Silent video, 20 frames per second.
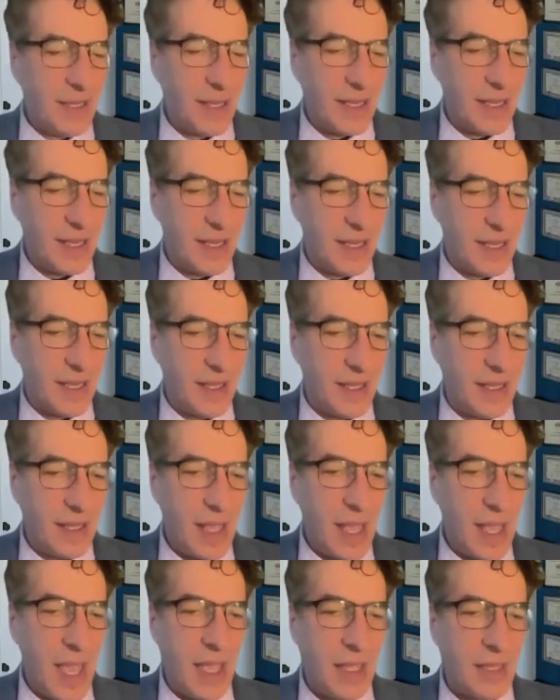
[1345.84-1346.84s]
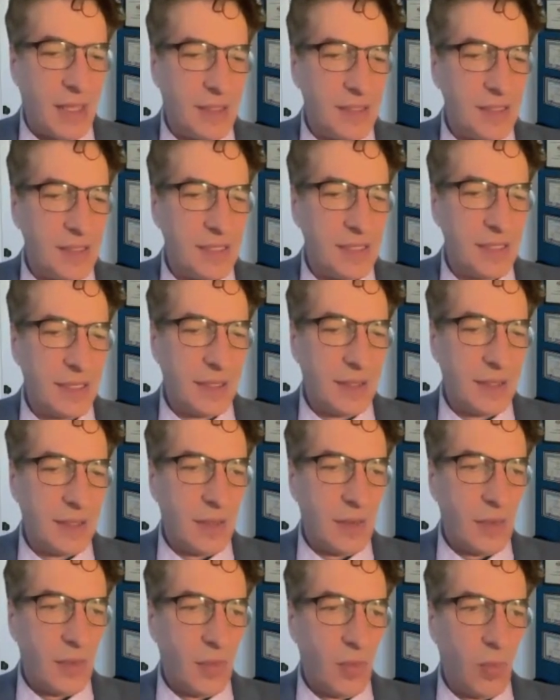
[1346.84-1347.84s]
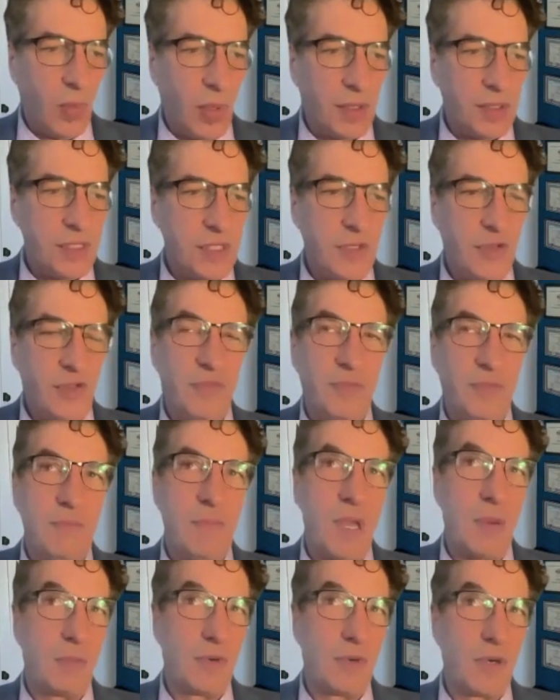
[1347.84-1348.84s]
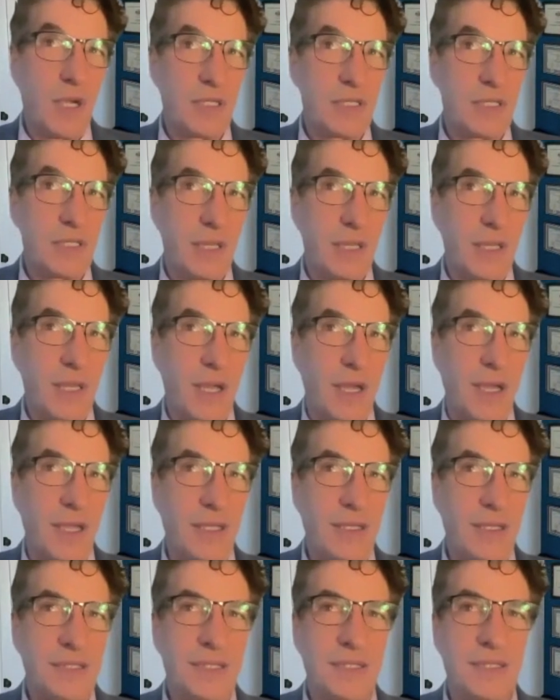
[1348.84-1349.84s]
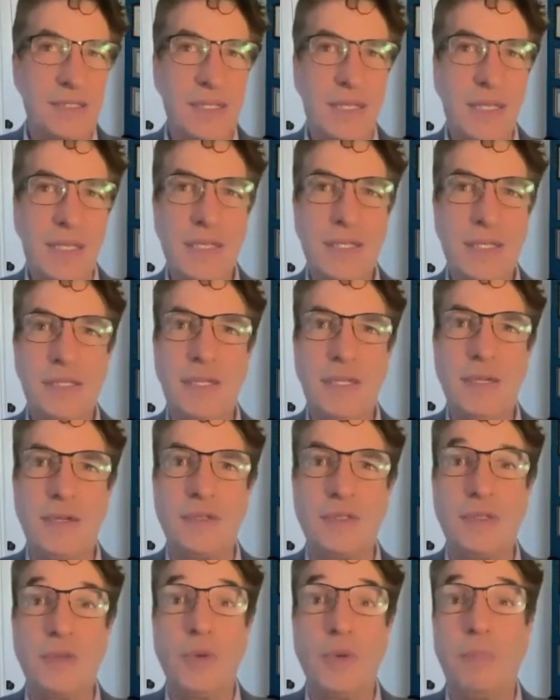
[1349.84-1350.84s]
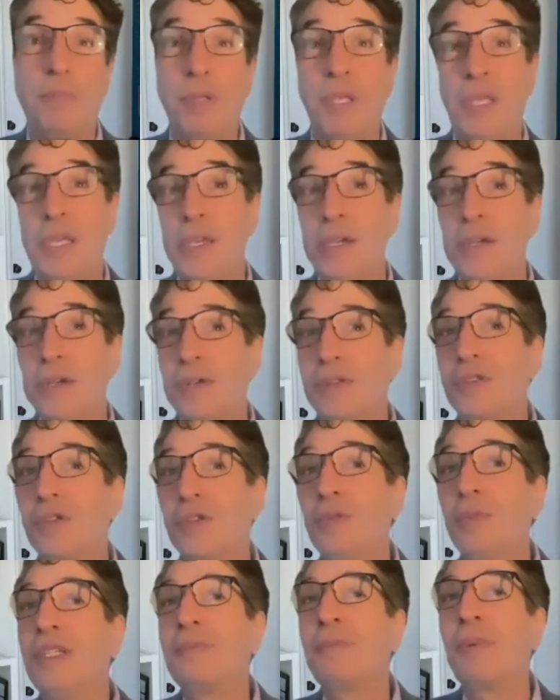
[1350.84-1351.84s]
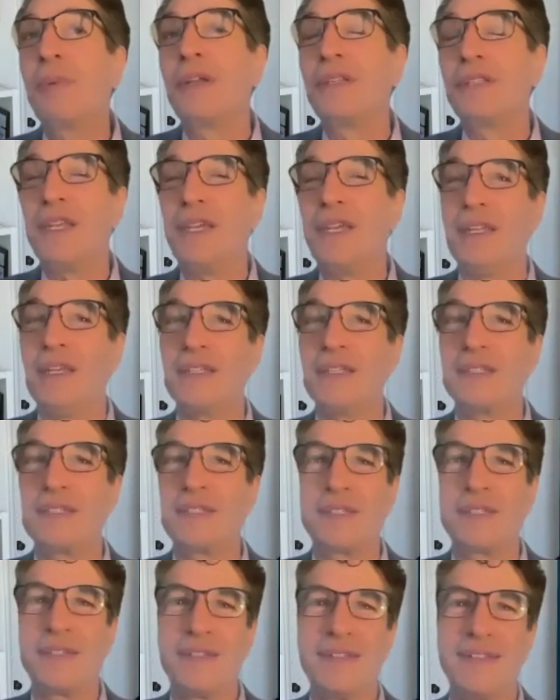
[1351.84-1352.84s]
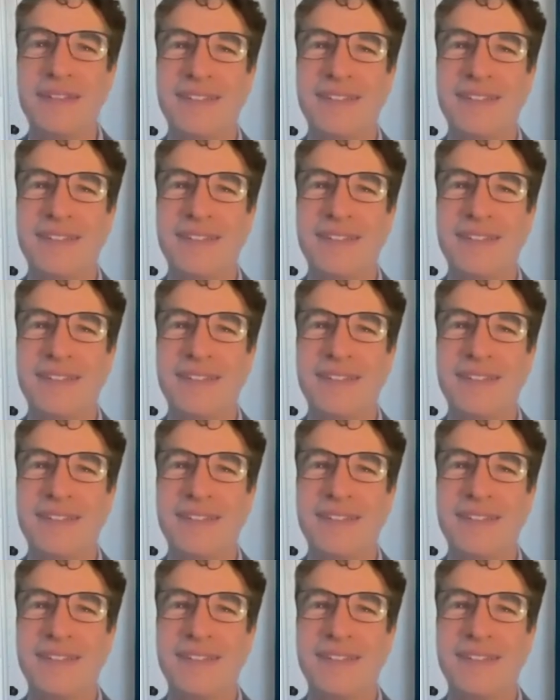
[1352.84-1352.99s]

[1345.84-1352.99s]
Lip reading: And once you've memorized the lines, it's easier to appear to be spontaneous.